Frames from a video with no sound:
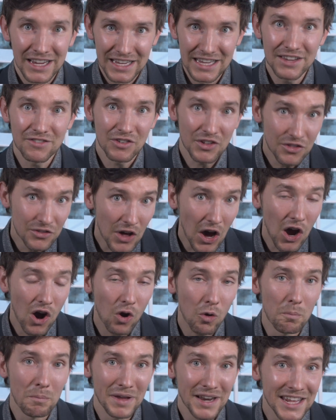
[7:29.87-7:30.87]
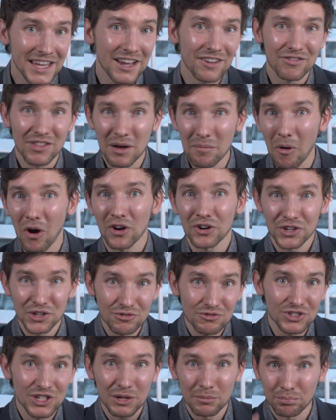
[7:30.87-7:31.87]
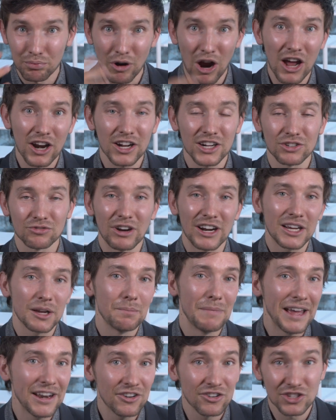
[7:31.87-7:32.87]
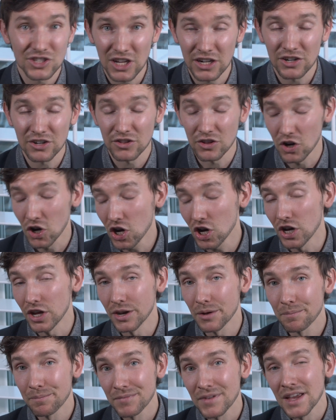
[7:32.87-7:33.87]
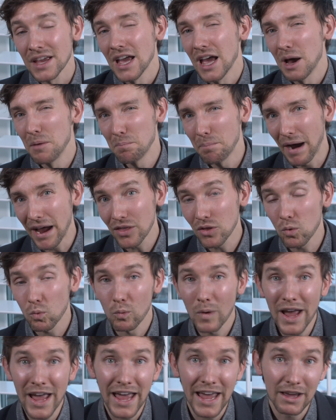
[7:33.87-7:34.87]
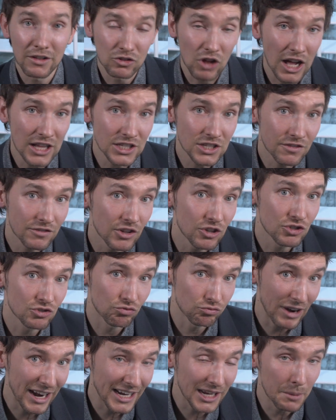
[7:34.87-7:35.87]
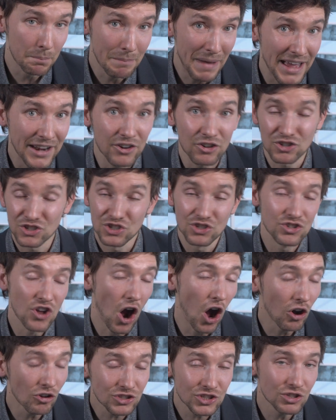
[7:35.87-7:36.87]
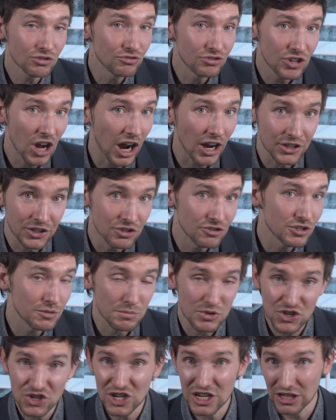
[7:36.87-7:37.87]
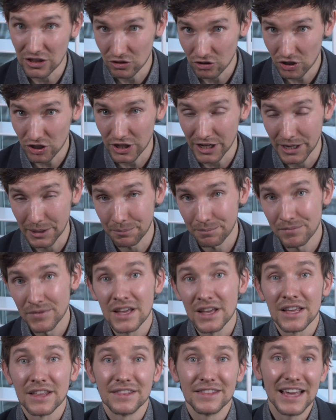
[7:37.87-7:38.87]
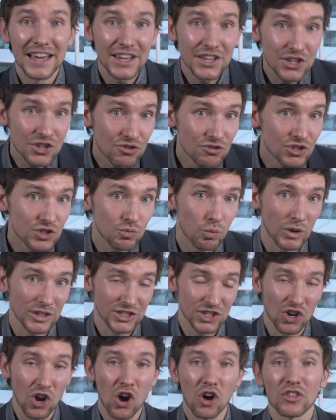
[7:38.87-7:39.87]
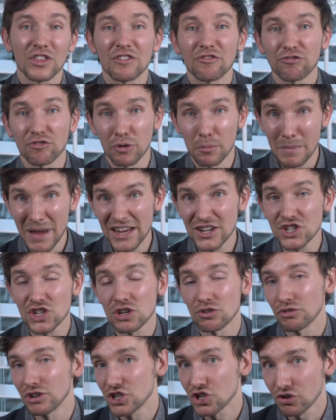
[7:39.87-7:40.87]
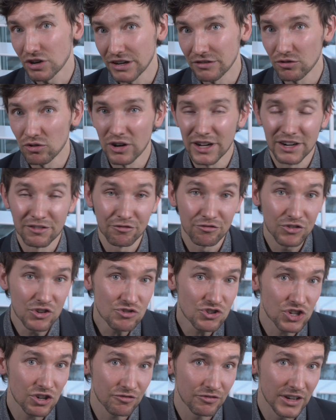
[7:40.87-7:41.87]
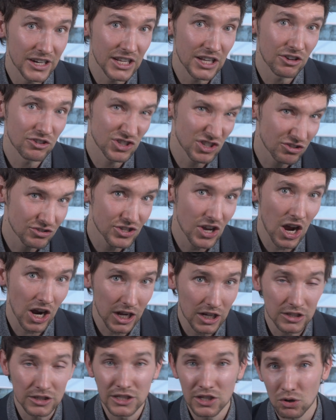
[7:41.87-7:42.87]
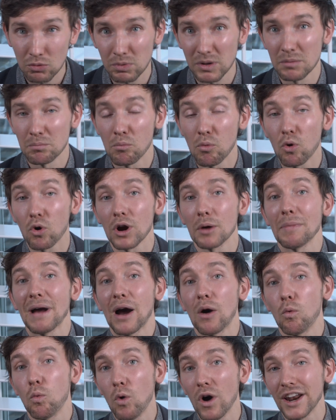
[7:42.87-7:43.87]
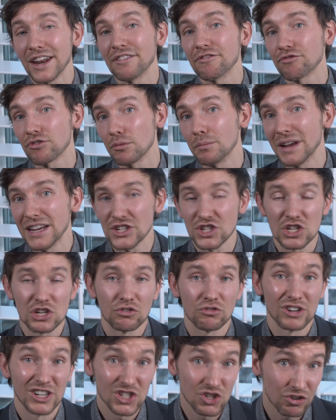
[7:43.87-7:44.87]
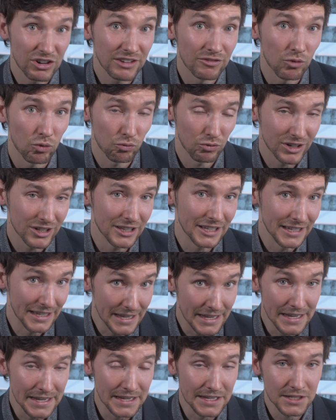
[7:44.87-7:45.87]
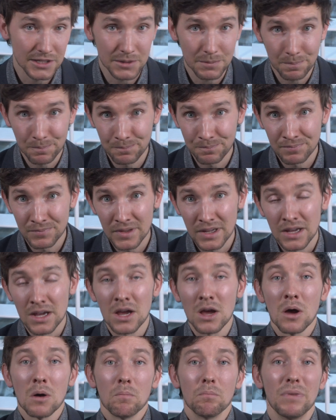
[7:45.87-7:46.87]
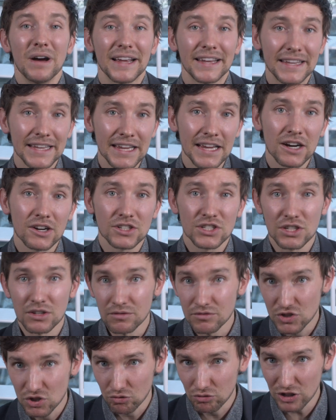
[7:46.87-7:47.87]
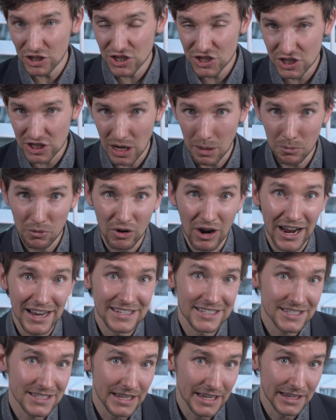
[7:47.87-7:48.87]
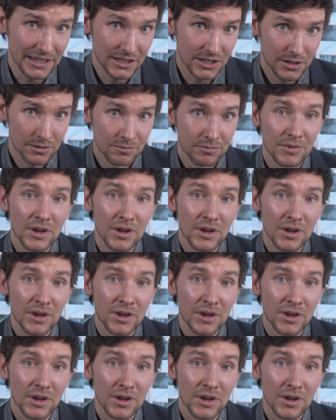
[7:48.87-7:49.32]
even though many of them are using product recommenders under the hood. And by the way, lots of those recommenders also do not use machine learning. They use what's called information retrieval, and in future videos, I'll talk a little bit more about what information retrieval really is. But here, to really summarize things,